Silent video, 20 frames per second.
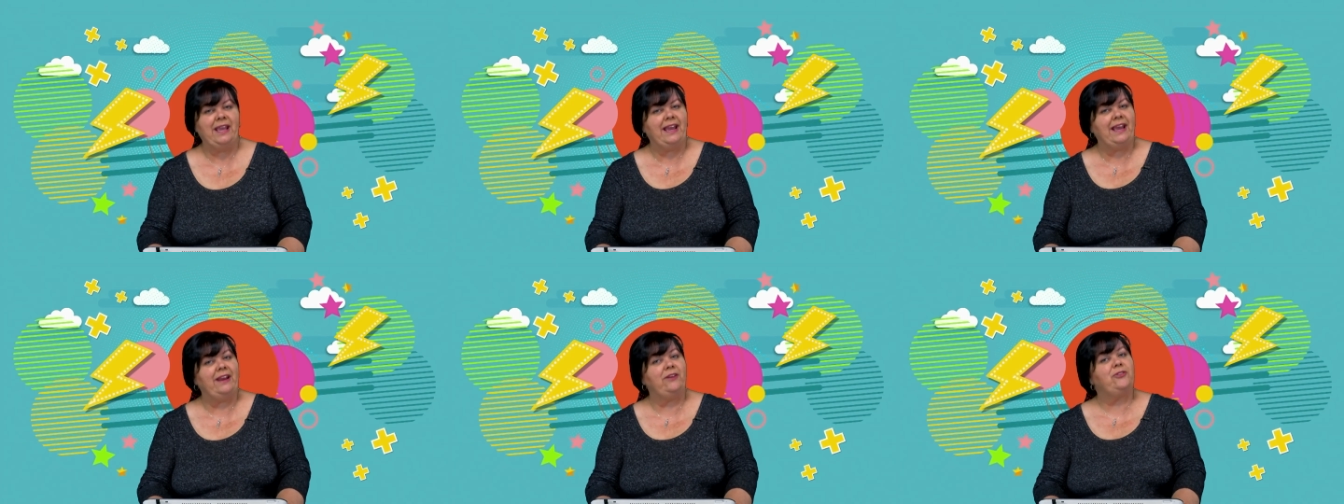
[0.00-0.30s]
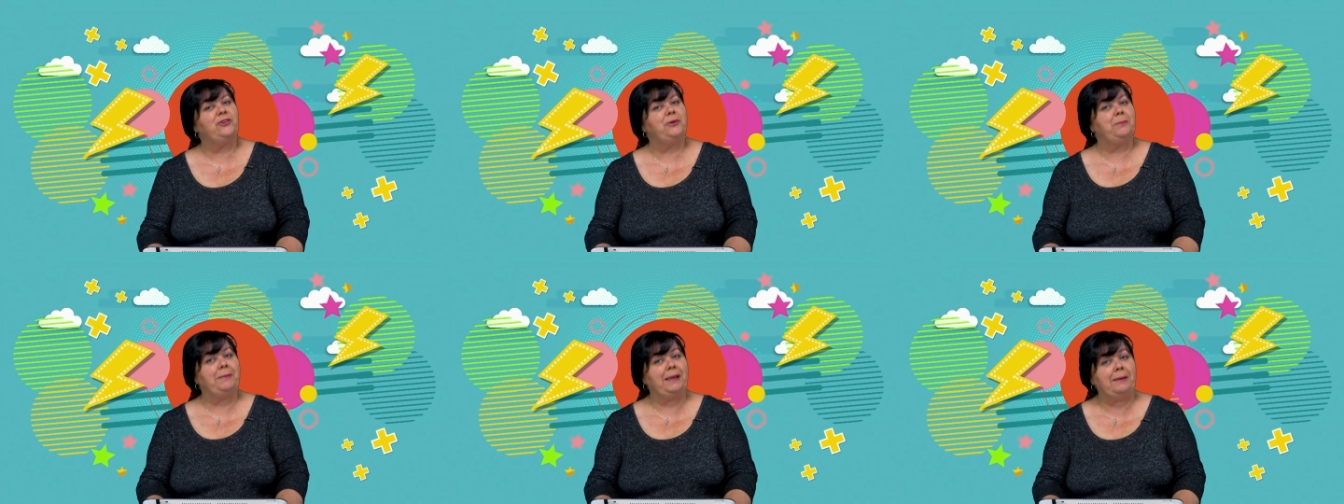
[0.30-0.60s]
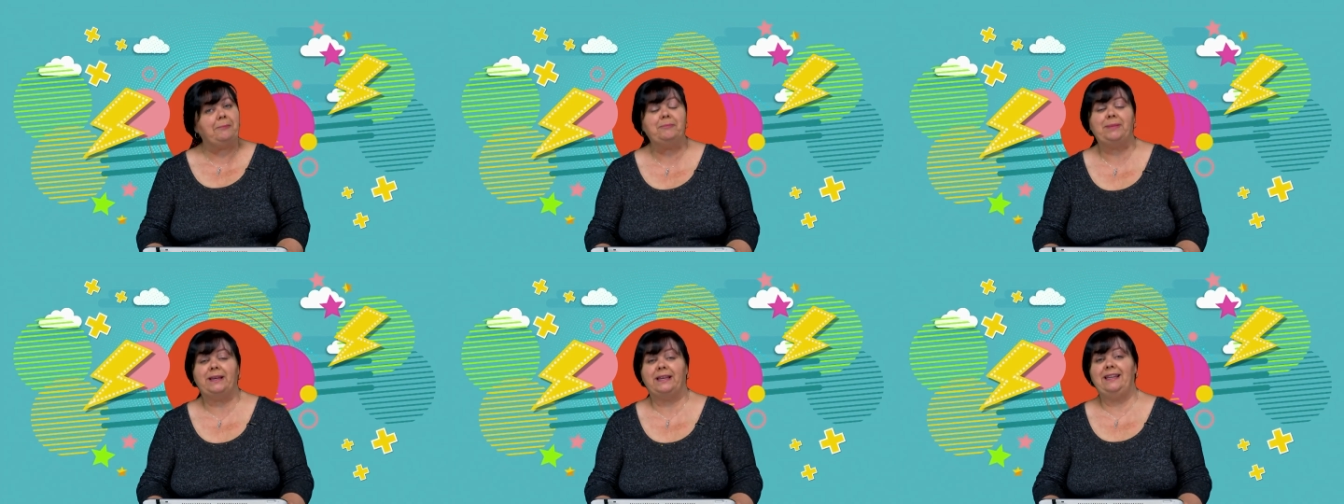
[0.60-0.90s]
And
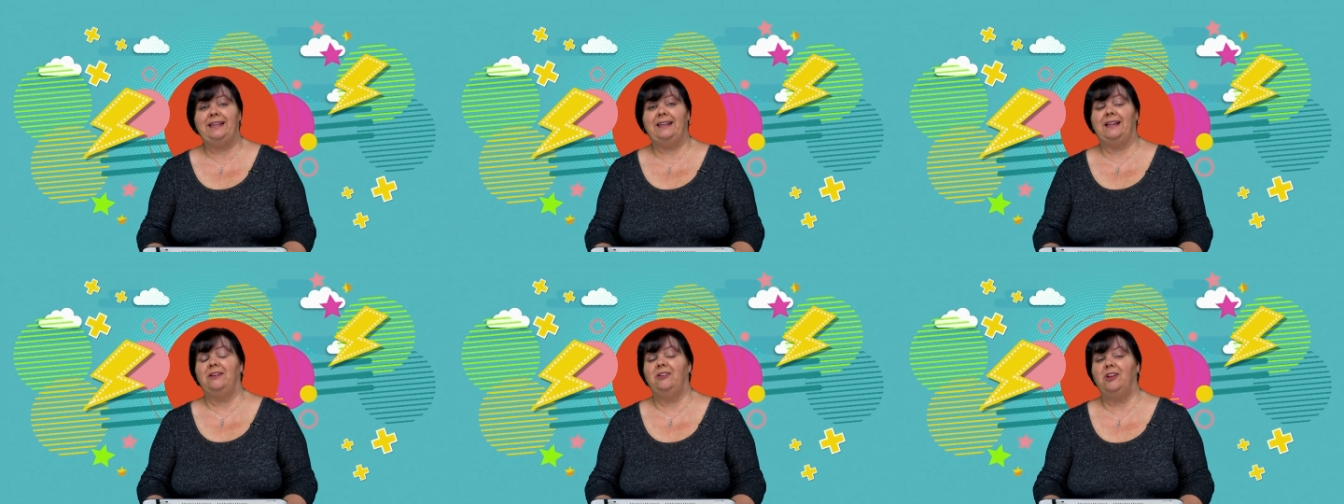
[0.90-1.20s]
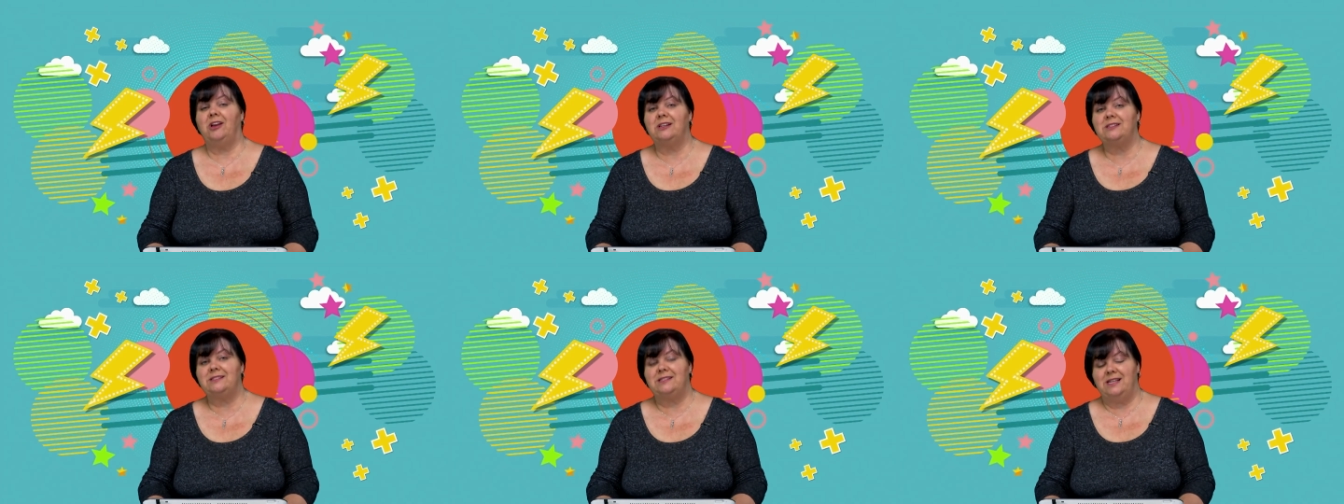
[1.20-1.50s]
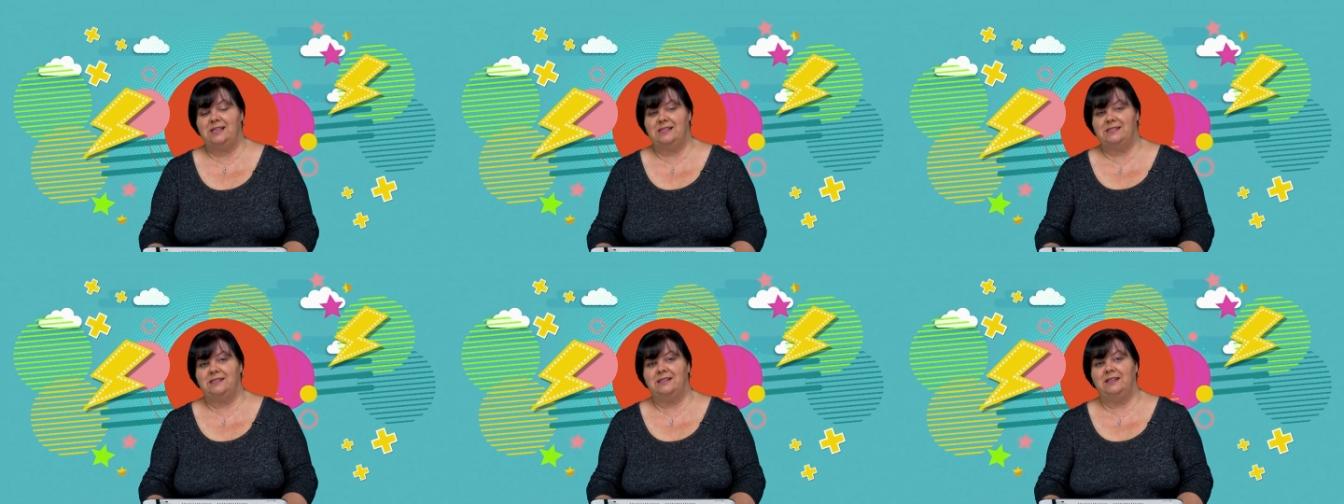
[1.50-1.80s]
remember in our last
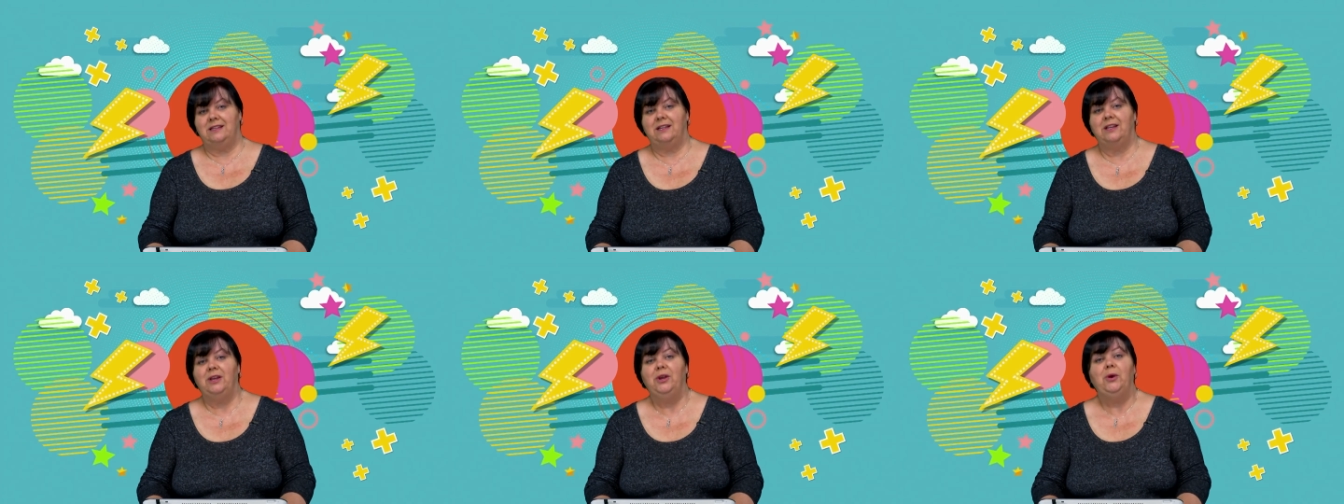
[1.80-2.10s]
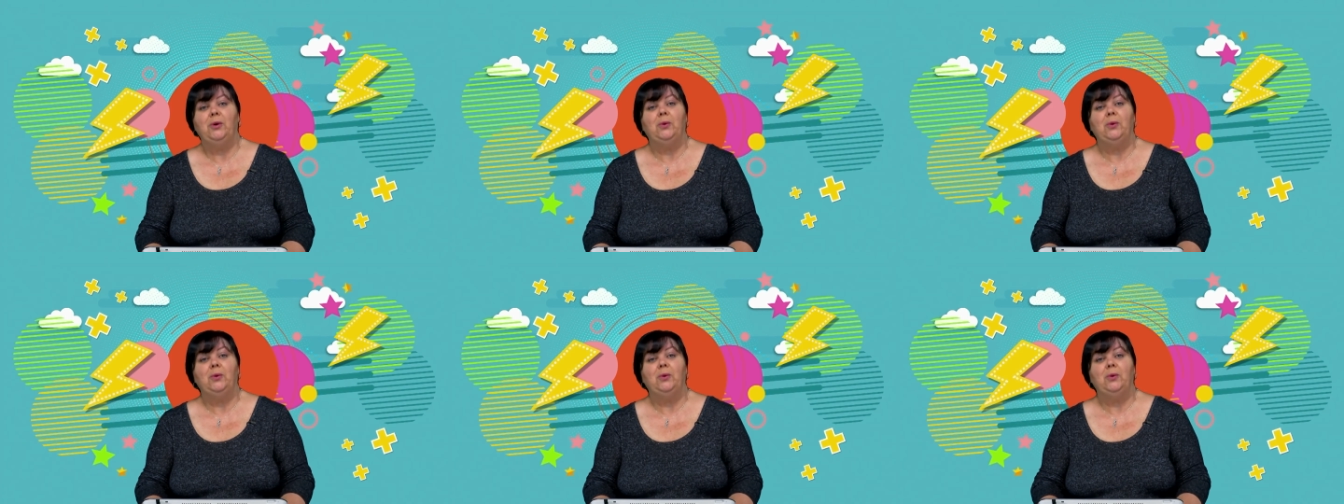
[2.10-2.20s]
lesson,